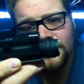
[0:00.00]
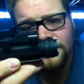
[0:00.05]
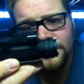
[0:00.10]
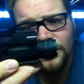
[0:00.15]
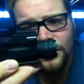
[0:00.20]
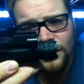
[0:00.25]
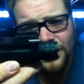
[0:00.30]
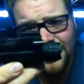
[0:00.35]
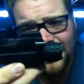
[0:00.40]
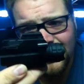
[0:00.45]
of it
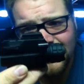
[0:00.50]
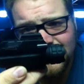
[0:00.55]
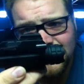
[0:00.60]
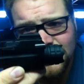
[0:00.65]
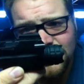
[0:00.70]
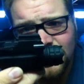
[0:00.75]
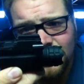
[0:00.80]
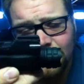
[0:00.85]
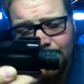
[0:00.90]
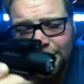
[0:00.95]
all, ladies
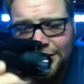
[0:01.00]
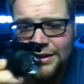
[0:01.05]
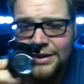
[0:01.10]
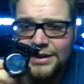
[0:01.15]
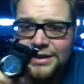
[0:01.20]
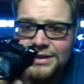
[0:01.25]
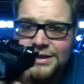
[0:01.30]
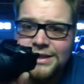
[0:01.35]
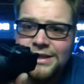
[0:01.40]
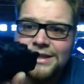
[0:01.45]
and gentlemen,
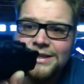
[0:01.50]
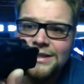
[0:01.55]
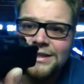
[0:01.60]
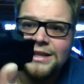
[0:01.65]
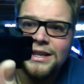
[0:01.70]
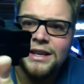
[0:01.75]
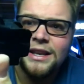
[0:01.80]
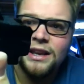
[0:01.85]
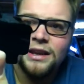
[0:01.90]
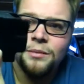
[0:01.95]
is
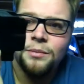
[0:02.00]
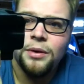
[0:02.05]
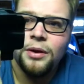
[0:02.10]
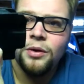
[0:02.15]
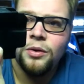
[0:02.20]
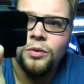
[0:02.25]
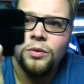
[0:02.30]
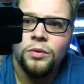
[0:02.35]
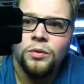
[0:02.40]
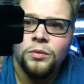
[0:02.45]
the
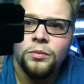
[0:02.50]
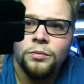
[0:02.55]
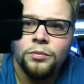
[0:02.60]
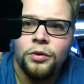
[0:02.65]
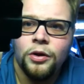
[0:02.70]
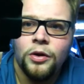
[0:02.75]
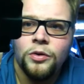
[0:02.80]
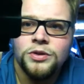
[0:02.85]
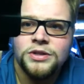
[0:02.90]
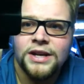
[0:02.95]
NEBO
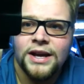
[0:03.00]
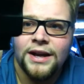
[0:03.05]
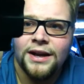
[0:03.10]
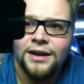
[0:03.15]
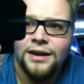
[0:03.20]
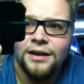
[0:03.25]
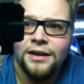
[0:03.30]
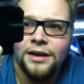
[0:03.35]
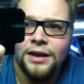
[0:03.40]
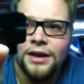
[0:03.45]
ProTech
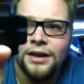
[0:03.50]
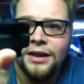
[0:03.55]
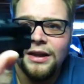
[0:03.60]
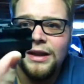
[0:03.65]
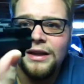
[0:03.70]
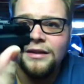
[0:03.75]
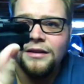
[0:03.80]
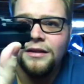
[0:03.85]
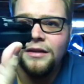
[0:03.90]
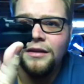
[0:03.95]

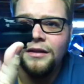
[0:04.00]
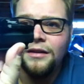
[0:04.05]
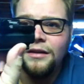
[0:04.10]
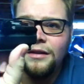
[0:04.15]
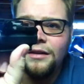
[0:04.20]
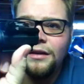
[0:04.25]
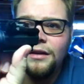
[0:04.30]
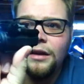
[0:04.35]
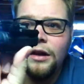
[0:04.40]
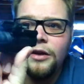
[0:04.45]
Elite
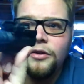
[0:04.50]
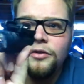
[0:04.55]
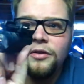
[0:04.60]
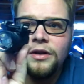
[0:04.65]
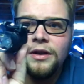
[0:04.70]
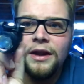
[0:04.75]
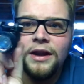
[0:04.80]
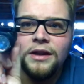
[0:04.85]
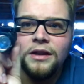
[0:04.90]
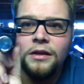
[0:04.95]

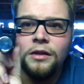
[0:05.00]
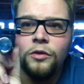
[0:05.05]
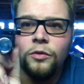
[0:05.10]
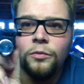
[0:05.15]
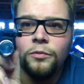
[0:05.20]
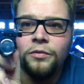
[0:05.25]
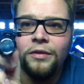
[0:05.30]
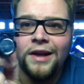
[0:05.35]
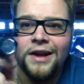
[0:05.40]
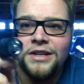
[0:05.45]
190
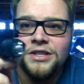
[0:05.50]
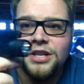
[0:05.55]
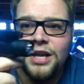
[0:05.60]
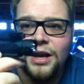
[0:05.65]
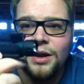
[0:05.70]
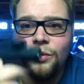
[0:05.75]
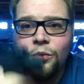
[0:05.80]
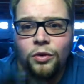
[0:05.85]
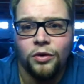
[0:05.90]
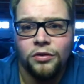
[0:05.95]
lume
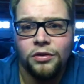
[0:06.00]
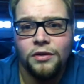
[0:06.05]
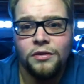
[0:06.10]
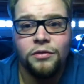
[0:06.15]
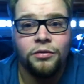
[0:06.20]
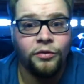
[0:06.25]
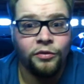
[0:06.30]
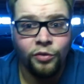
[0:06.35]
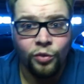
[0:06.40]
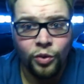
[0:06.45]
flashlight worth it
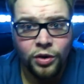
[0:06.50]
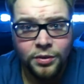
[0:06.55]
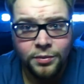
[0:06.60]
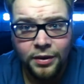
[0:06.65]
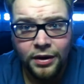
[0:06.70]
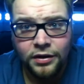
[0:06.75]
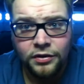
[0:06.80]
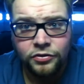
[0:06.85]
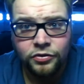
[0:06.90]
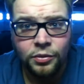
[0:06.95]
for 40
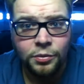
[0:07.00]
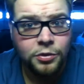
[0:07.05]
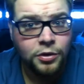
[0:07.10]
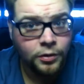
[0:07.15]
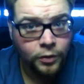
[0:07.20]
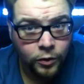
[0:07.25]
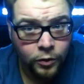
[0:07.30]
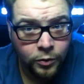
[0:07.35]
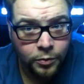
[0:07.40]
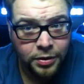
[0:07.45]
bucks from your
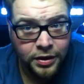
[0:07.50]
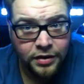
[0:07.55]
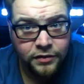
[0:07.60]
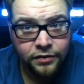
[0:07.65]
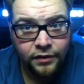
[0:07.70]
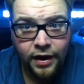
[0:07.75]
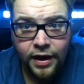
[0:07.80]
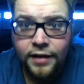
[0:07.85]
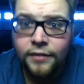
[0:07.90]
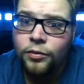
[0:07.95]
local Big
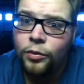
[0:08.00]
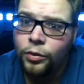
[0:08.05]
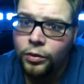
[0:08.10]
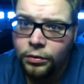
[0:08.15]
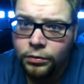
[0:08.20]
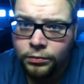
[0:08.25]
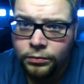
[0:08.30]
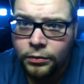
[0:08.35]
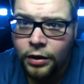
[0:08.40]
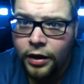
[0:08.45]
5
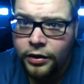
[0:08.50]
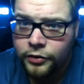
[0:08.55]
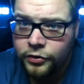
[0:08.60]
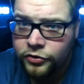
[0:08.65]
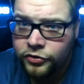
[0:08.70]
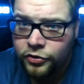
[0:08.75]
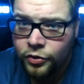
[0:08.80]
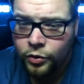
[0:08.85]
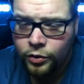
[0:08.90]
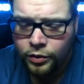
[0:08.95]
or other
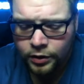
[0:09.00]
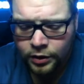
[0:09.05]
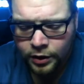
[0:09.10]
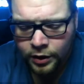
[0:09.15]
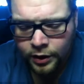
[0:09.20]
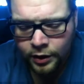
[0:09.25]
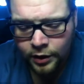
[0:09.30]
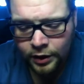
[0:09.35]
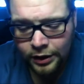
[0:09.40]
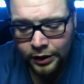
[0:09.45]
store,
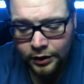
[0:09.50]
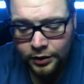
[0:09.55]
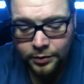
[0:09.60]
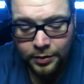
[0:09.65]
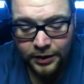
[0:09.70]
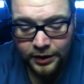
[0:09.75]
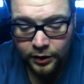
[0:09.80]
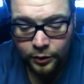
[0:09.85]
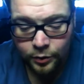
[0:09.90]
depending